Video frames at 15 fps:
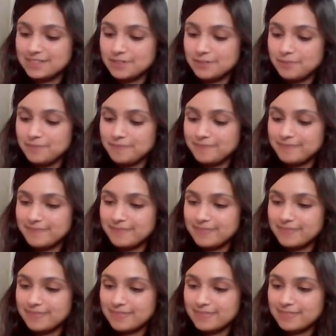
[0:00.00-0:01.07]

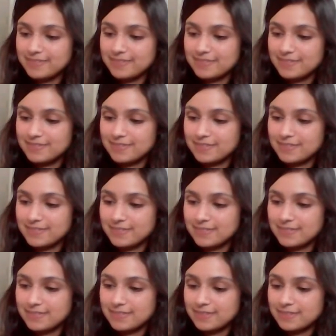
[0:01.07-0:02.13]

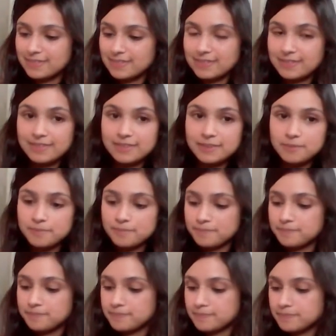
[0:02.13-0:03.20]

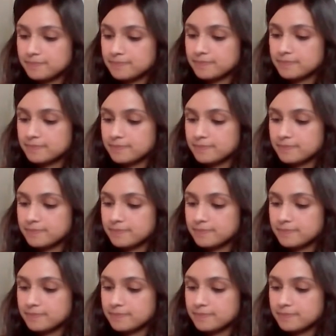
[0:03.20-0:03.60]
(silent)